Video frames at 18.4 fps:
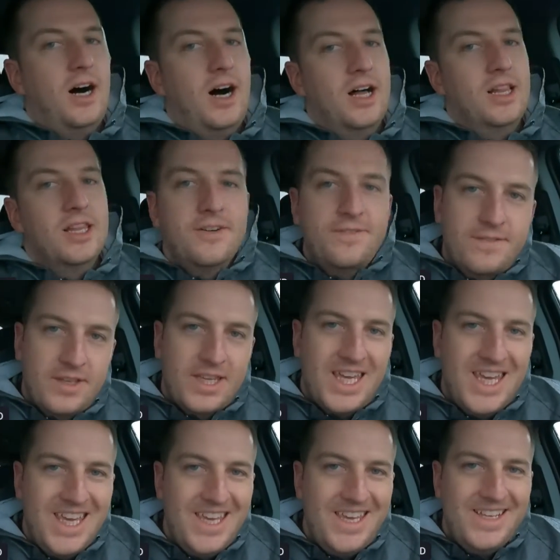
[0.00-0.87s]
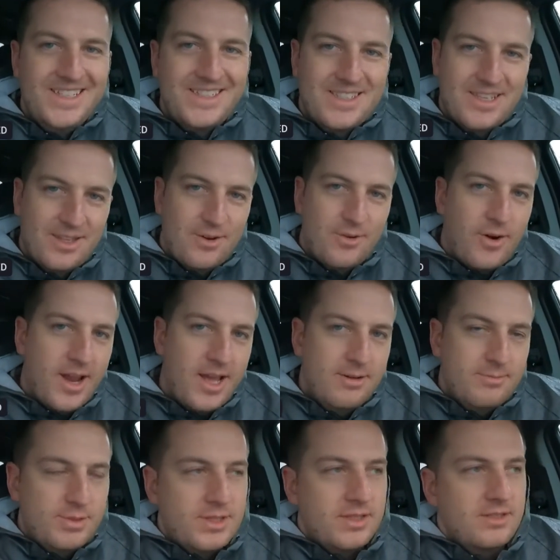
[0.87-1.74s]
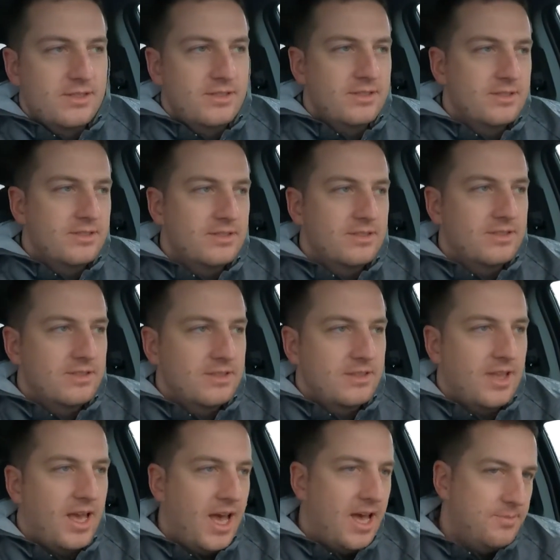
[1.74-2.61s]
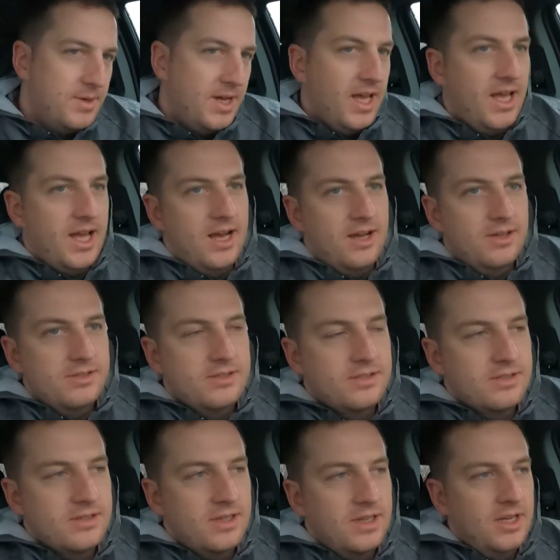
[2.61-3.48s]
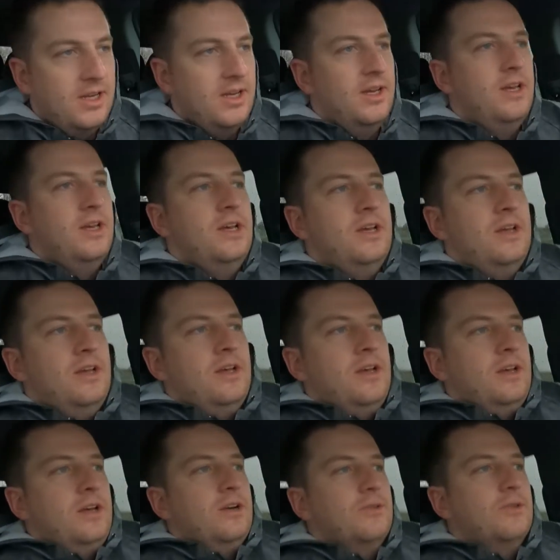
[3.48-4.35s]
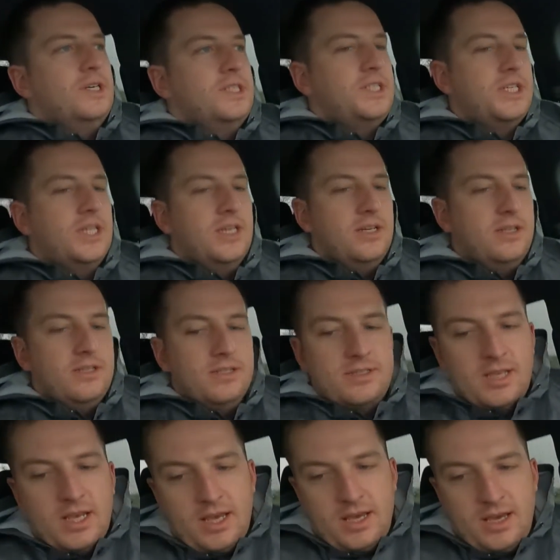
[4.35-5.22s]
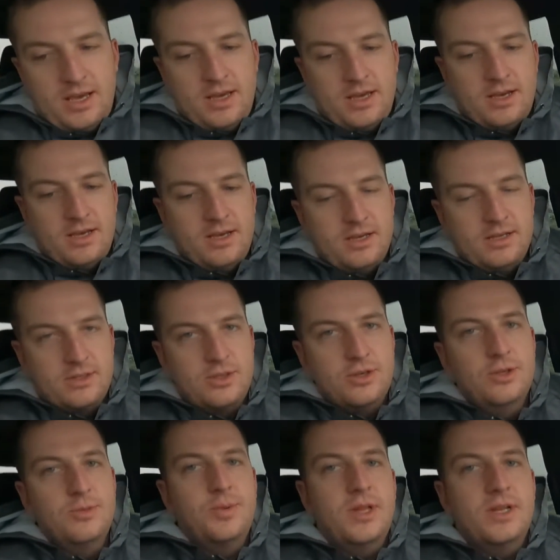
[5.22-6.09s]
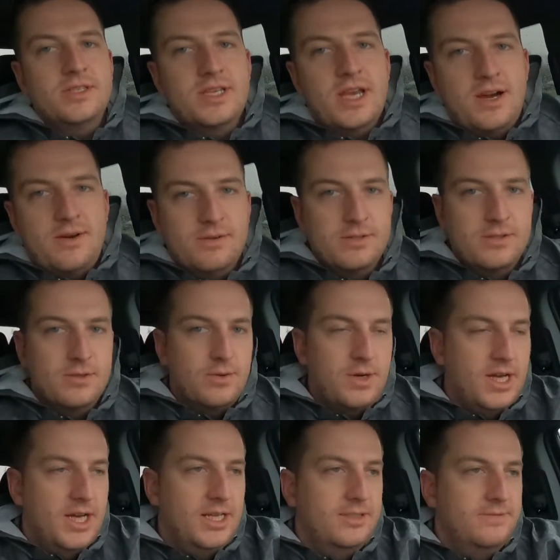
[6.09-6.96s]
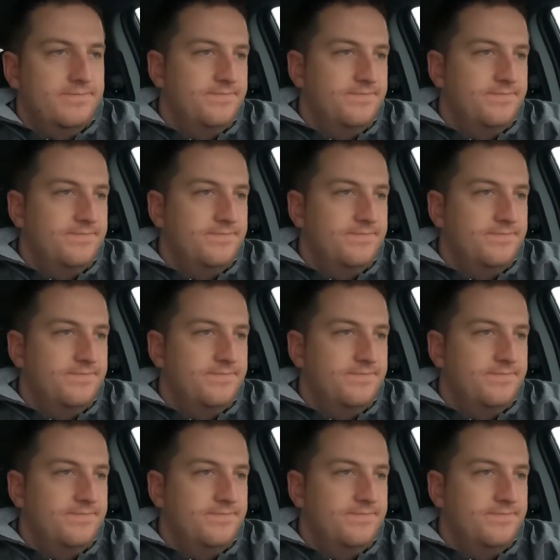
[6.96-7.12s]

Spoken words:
I left the keys to the ramps at my house, which is 2+ hours away.